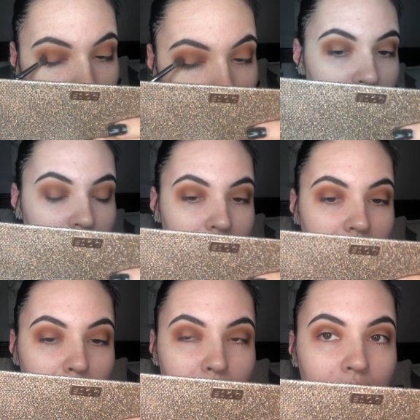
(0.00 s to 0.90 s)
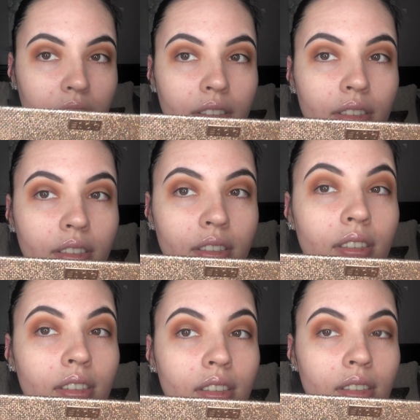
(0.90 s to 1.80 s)
leaving the middle
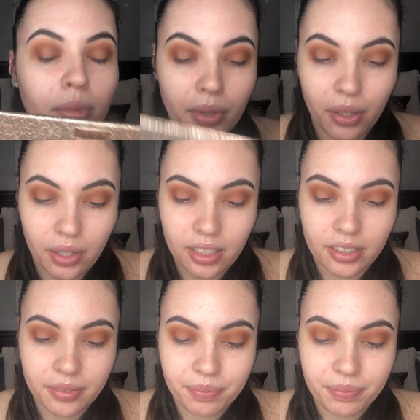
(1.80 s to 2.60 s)
with no color.